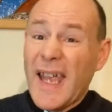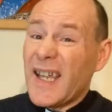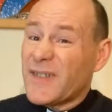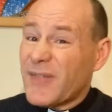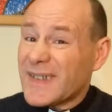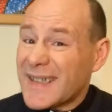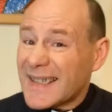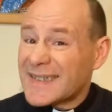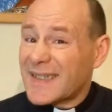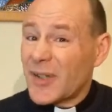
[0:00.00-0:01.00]
It's
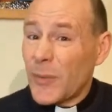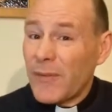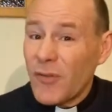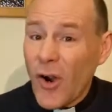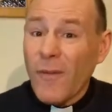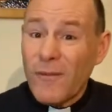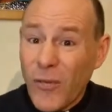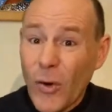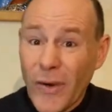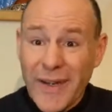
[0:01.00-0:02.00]
fantastic that we've got
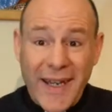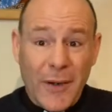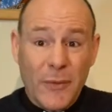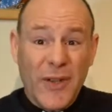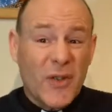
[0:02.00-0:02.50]
4 accounts.